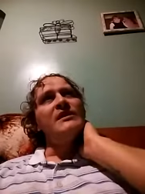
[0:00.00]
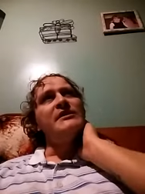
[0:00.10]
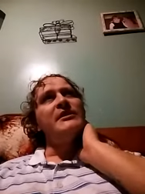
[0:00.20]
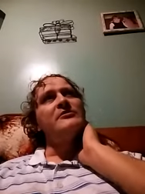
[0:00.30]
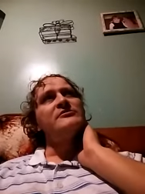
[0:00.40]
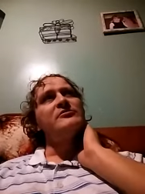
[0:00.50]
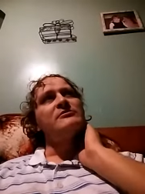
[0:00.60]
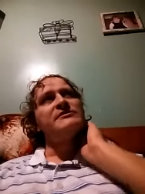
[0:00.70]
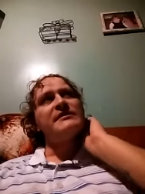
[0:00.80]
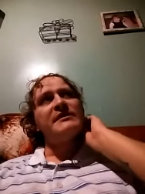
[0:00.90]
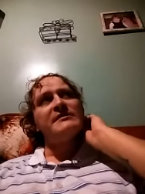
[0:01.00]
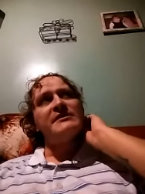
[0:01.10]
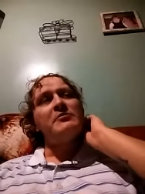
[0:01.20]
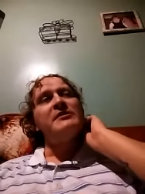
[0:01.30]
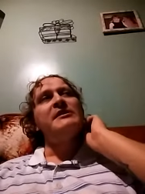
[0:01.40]
He goes towards the
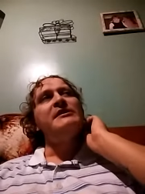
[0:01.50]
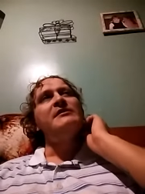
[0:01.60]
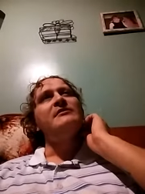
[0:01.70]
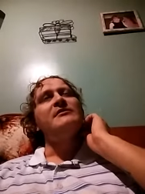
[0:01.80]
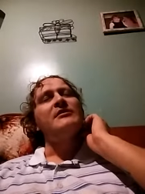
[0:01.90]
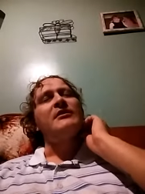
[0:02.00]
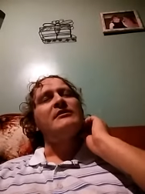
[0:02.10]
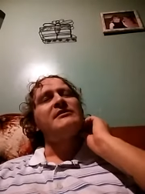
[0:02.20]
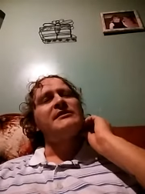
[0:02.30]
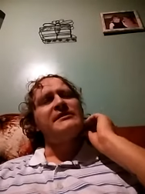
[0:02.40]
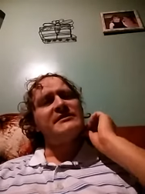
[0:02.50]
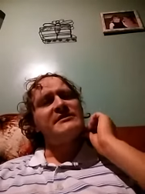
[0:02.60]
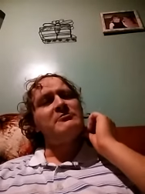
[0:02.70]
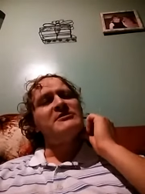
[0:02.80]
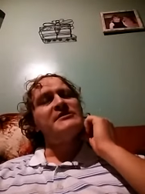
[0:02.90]
Kixie
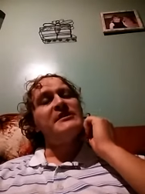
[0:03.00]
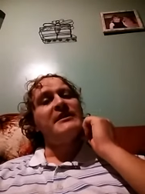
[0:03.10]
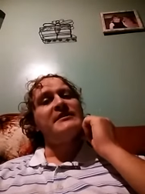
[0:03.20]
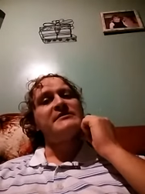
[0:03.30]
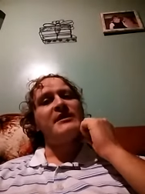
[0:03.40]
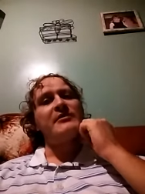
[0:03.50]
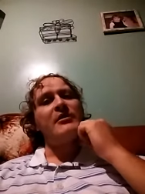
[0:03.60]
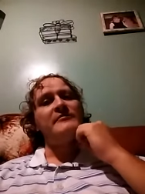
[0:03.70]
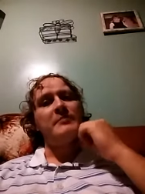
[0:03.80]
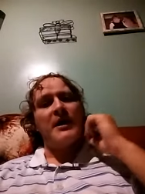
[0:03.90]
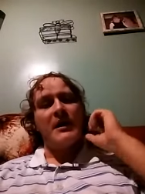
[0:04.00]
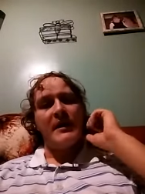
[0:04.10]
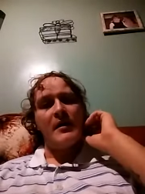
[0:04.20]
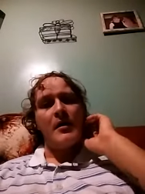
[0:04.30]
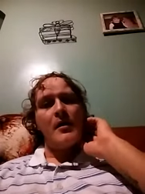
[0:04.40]
uh, Windy, and is cut off
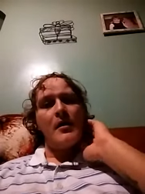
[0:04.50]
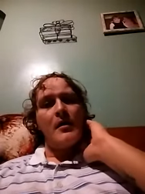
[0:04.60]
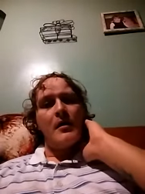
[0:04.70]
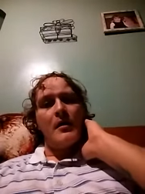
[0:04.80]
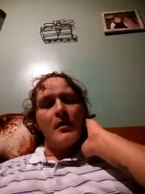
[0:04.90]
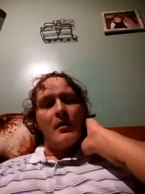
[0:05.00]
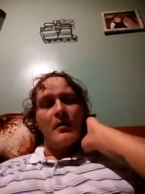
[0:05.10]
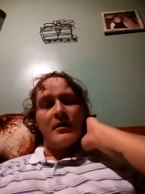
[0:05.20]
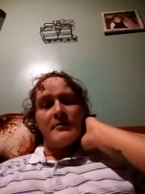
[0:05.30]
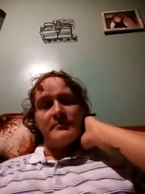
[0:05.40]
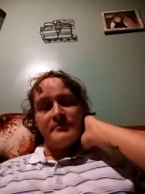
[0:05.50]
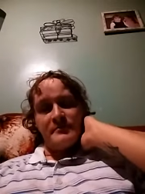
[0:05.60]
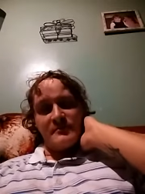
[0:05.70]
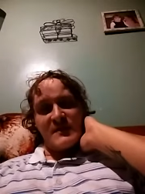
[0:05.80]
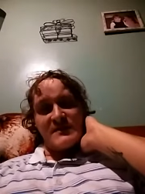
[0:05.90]
by uh,
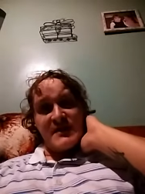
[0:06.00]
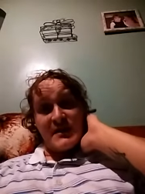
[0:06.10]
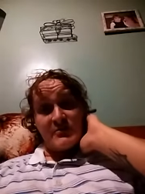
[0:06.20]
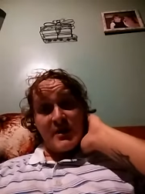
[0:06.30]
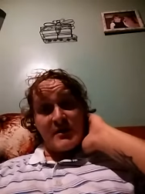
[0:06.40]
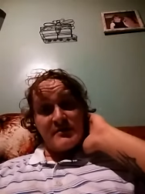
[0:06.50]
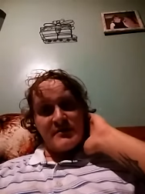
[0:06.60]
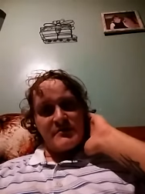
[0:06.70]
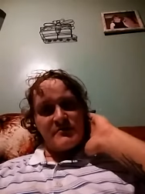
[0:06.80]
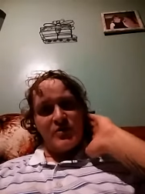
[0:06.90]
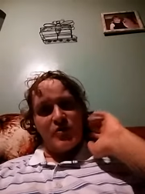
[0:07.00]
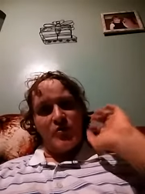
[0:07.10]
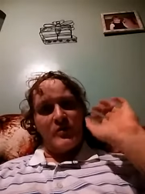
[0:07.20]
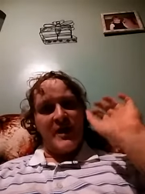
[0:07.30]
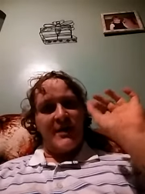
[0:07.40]
Sang-drax,
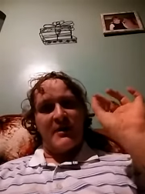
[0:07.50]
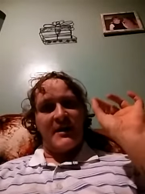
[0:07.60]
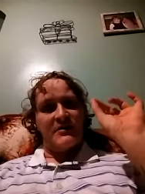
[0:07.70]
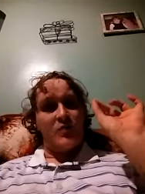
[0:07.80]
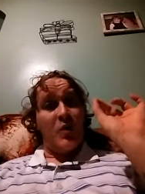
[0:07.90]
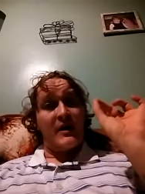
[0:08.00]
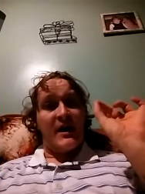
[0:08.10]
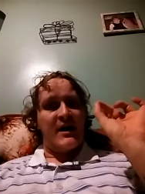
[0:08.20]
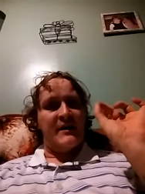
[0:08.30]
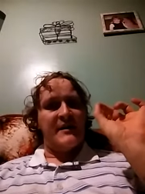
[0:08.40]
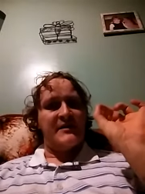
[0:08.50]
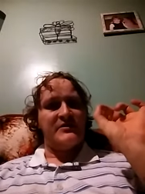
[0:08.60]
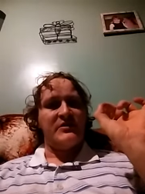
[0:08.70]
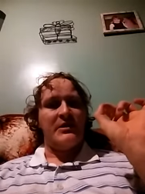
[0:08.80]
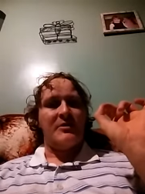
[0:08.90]
who now has one eye that
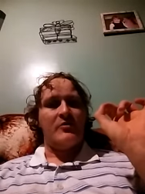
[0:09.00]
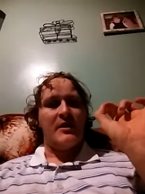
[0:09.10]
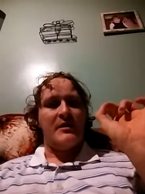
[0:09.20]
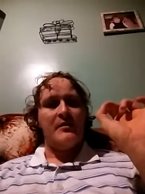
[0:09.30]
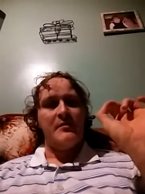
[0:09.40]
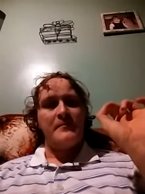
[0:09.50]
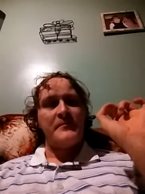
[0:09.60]
is gleaming red.